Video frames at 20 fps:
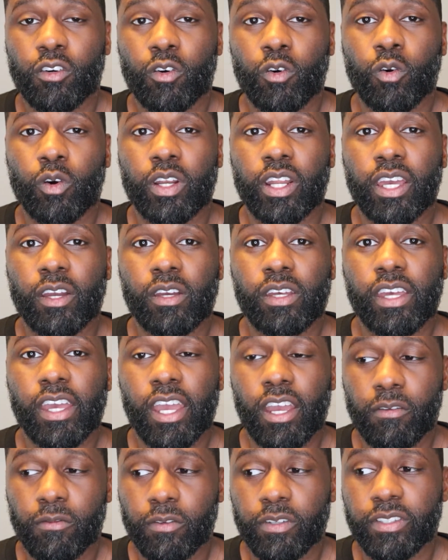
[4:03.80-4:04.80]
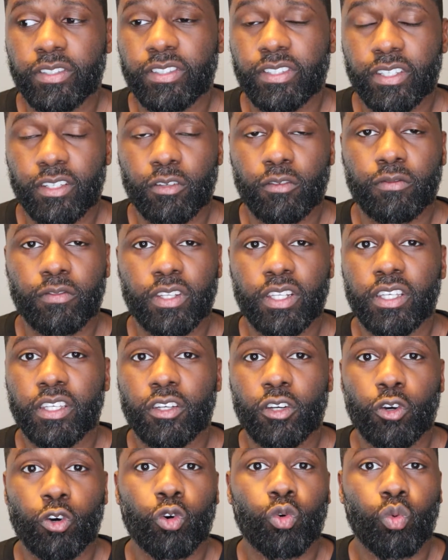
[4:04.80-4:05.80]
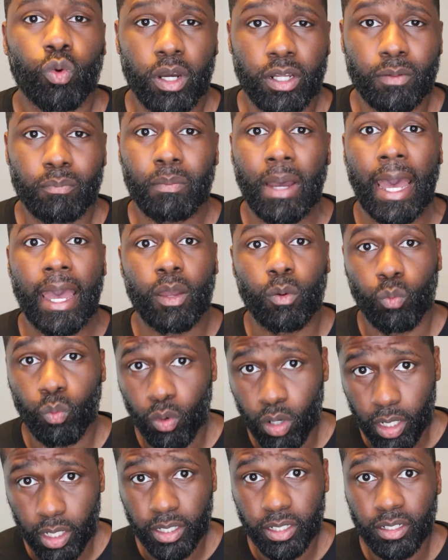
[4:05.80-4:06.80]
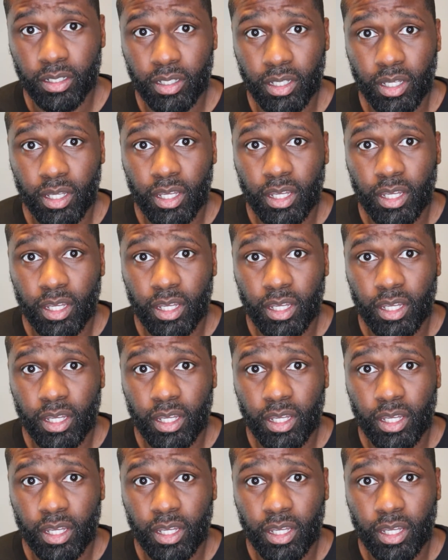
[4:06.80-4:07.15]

on every single video one by one.